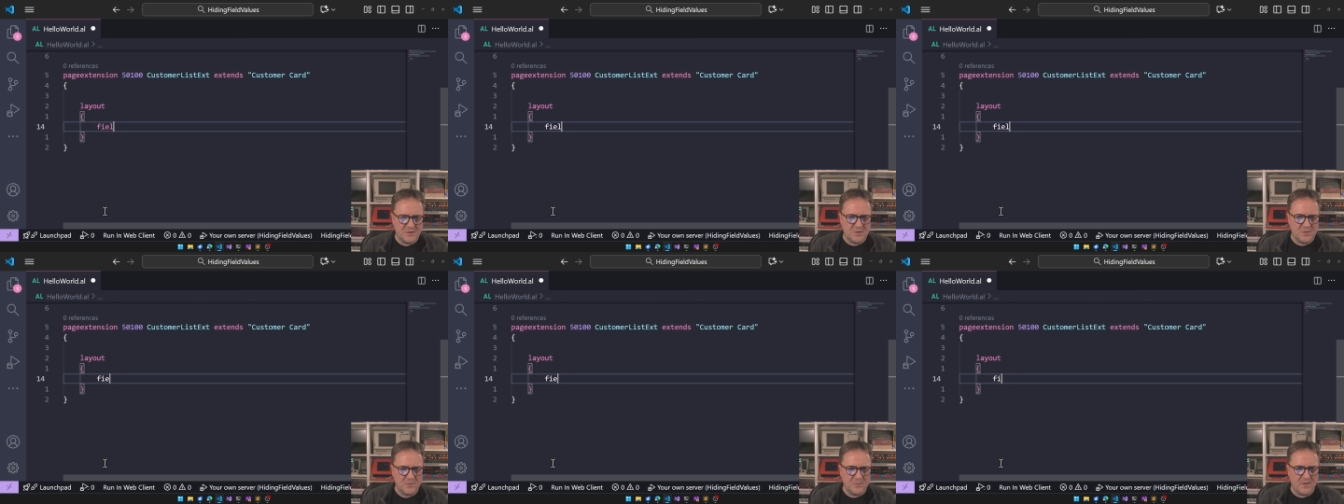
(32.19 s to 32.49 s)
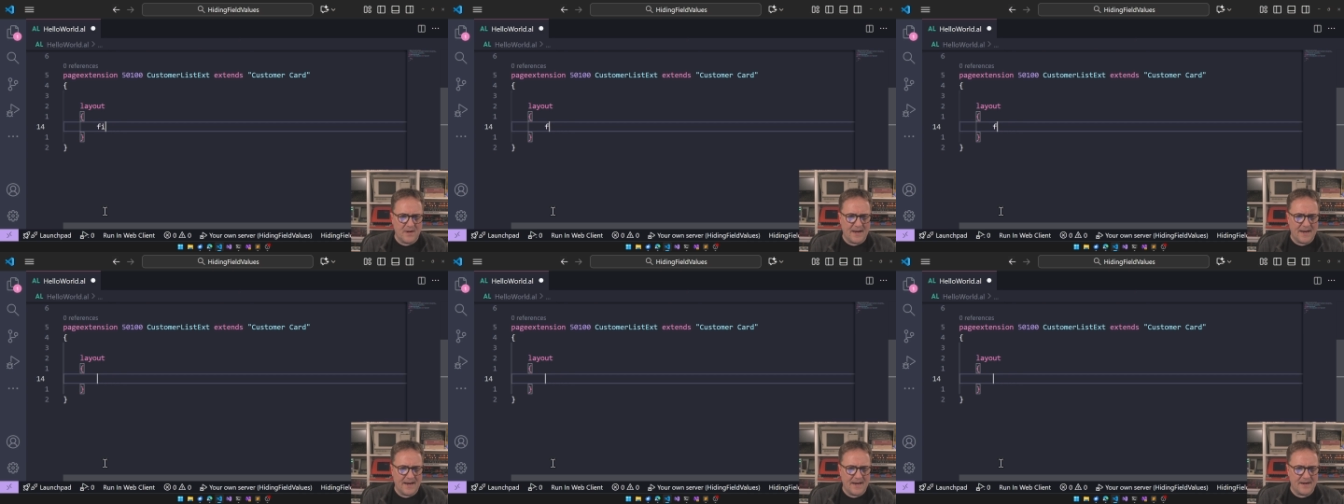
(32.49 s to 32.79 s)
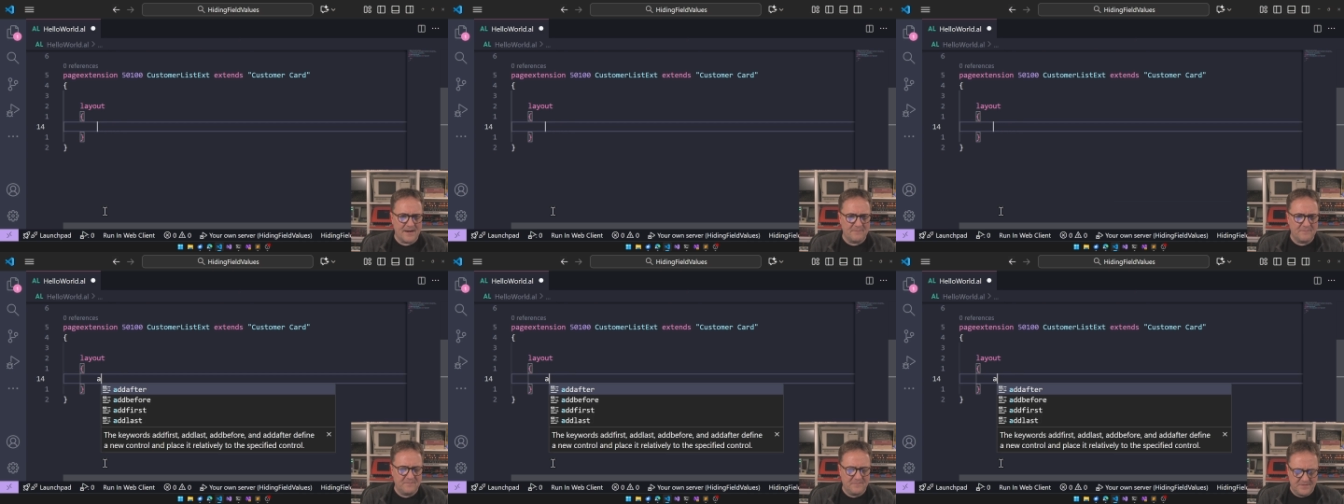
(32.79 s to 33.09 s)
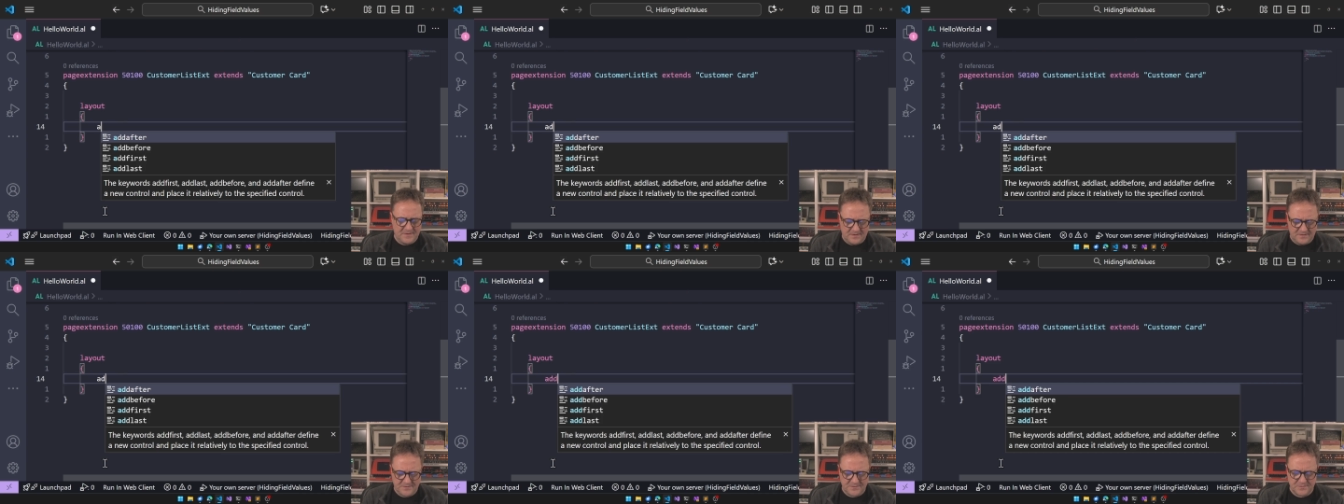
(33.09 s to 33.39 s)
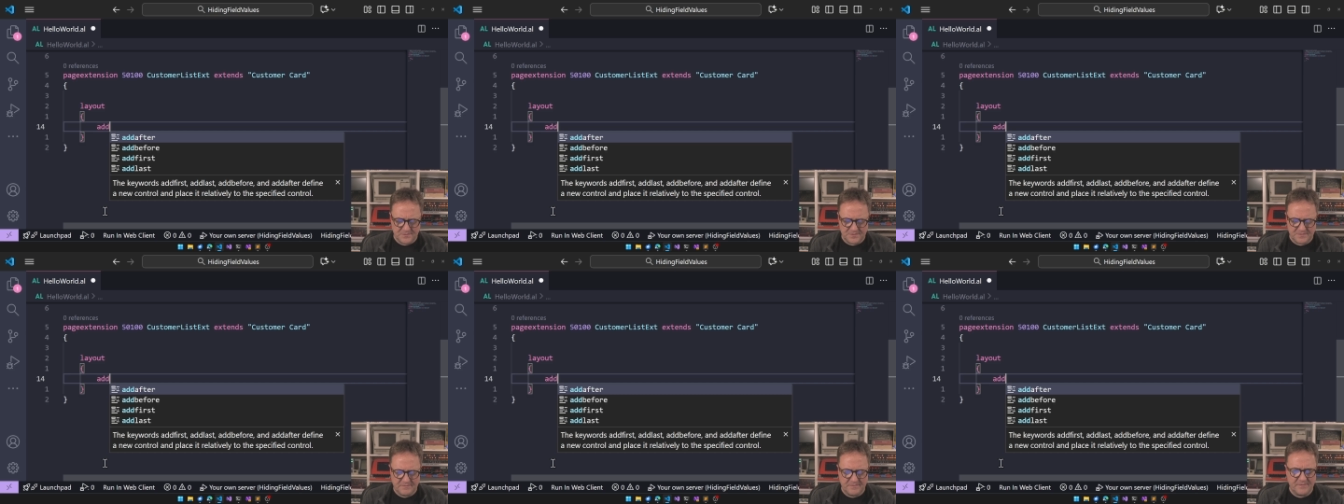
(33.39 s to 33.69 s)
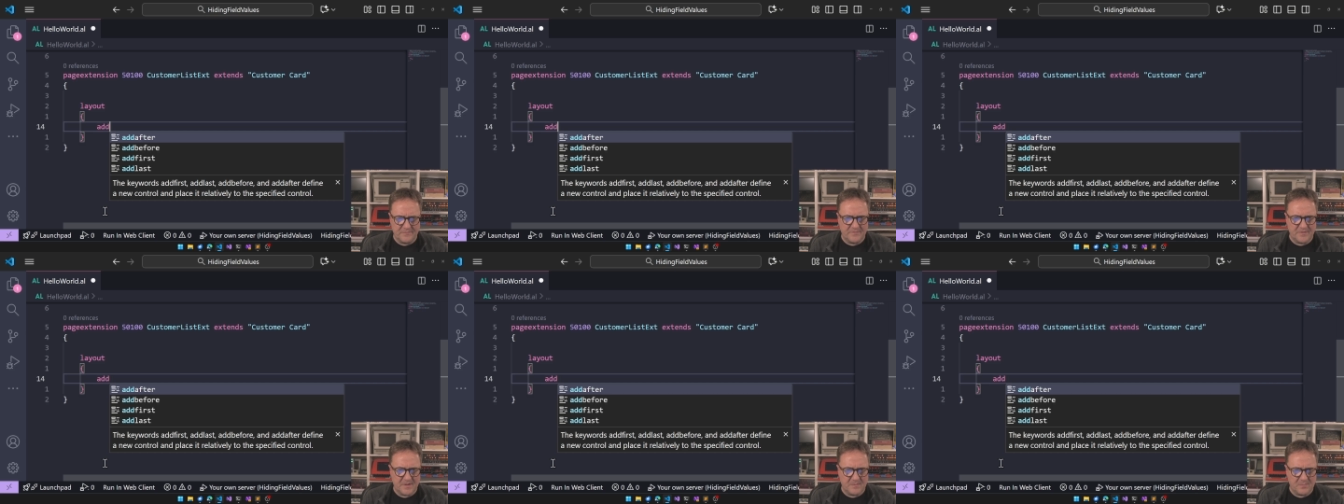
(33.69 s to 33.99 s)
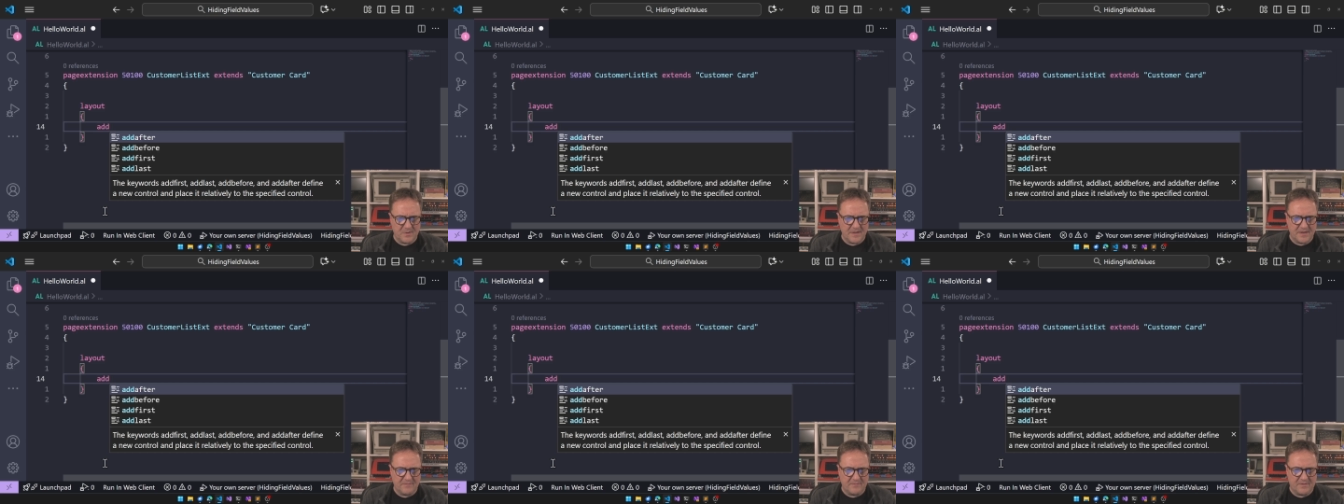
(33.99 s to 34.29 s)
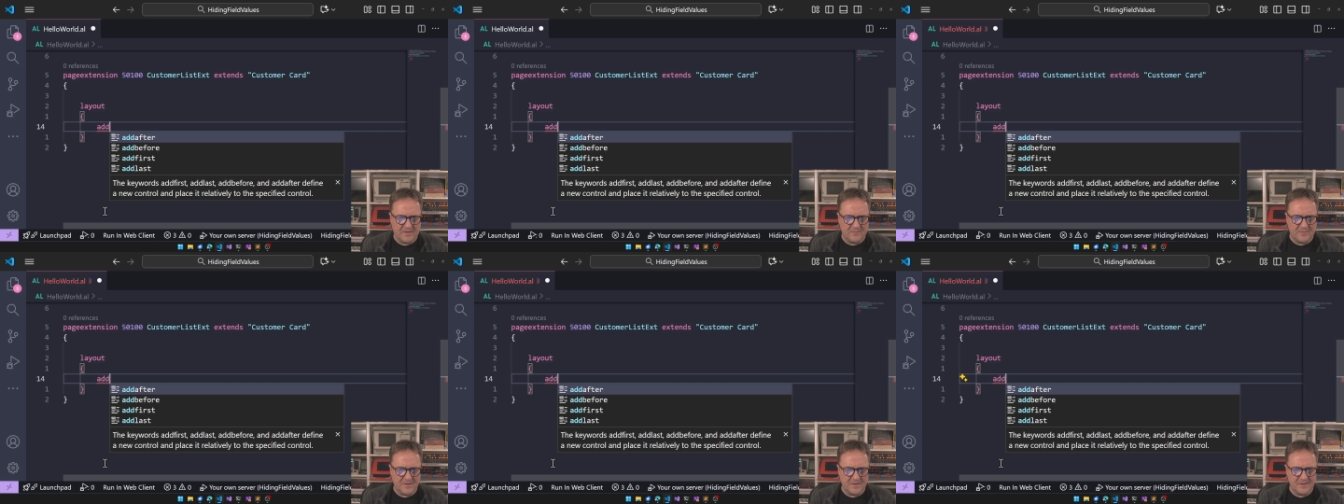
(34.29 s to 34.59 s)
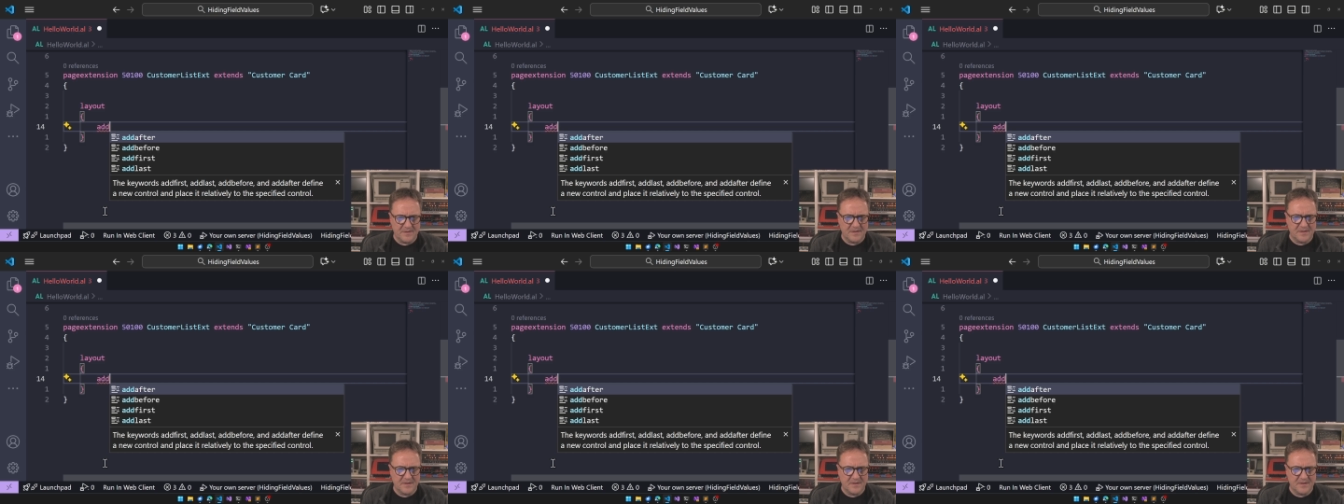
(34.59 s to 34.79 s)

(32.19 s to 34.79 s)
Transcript: to add a field to a screen we can play around with.